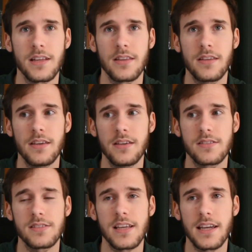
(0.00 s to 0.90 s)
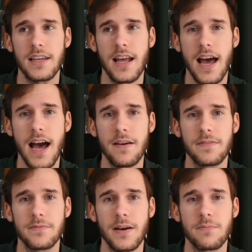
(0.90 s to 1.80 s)
the second
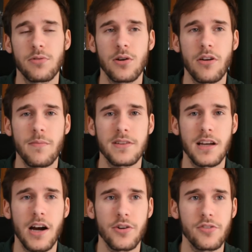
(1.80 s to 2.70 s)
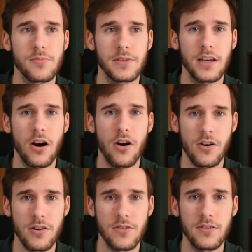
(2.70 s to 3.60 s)
half of my program is arguably
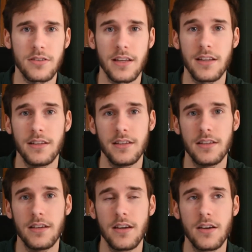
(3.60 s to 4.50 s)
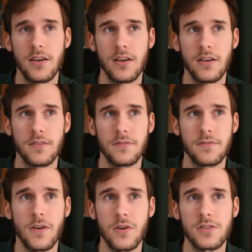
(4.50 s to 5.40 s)
harder than the
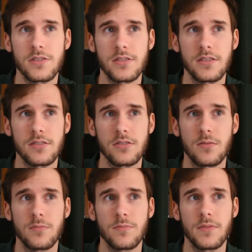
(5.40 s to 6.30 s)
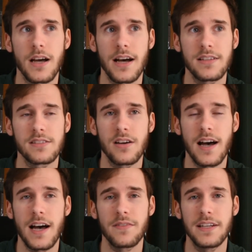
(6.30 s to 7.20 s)
first. So I still
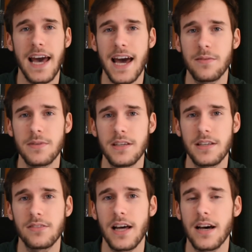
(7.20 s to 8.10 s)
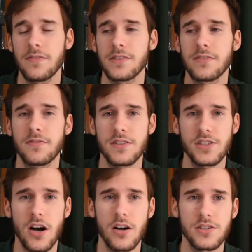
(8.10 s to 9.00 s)
have anatomy left,
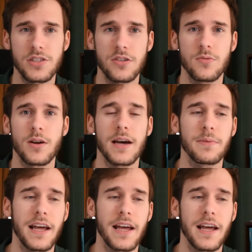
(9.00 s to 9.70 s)
physiology. But